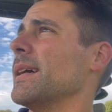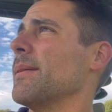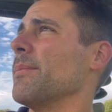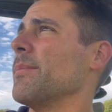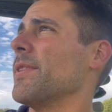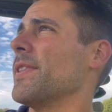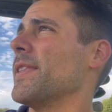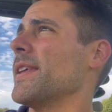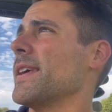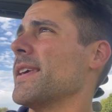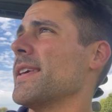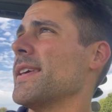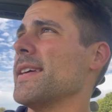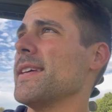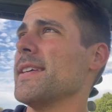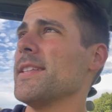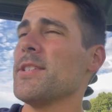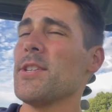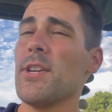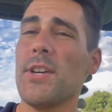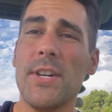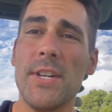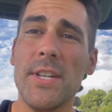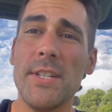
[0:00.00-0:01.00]
Thinking
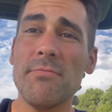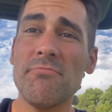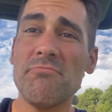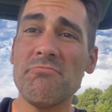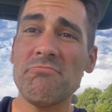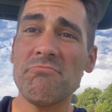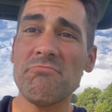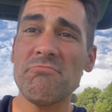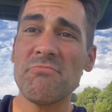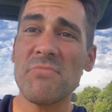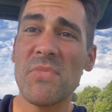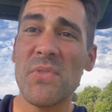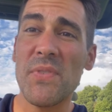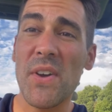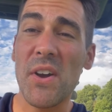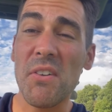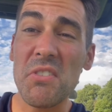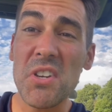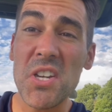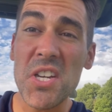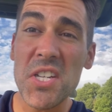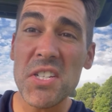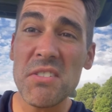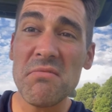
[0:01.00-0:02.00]
it's good,
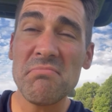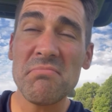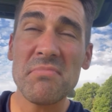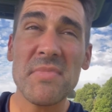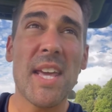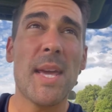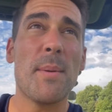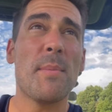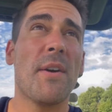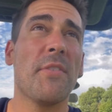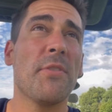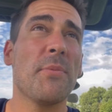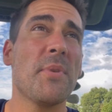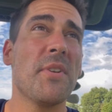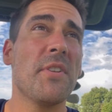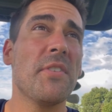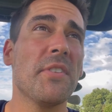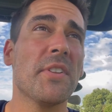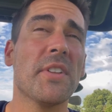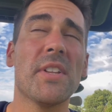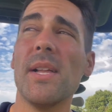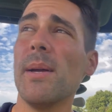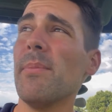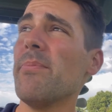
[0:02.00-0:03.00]
felt good, came off the middle
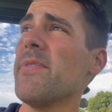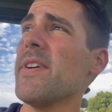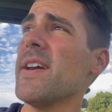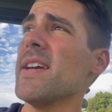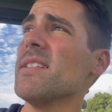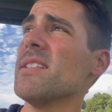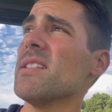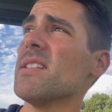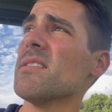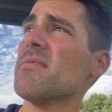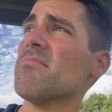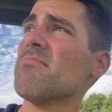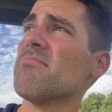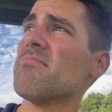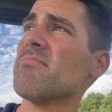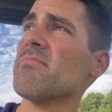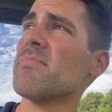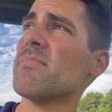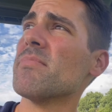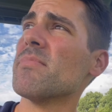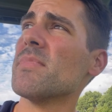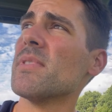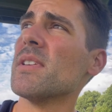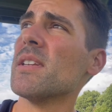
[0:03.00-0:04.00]
of the club face.
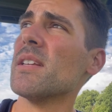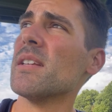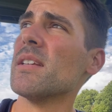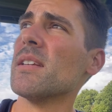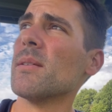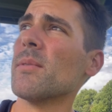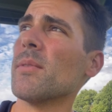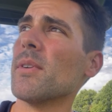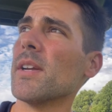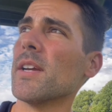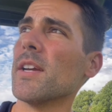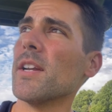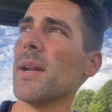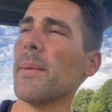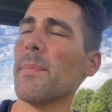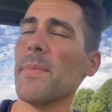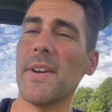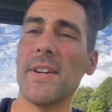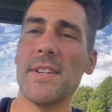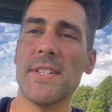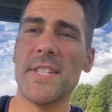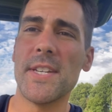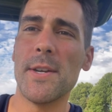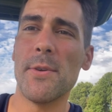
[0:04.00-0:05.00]
I'm gonna get up
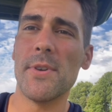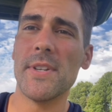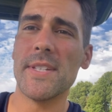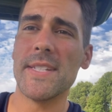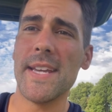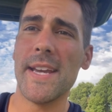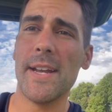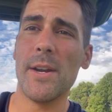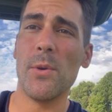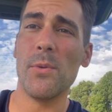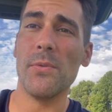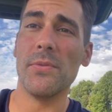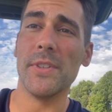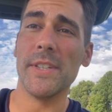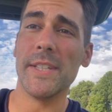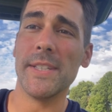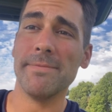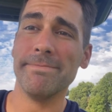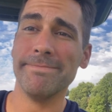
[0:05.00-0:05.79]
there and see where it's at, hopefully.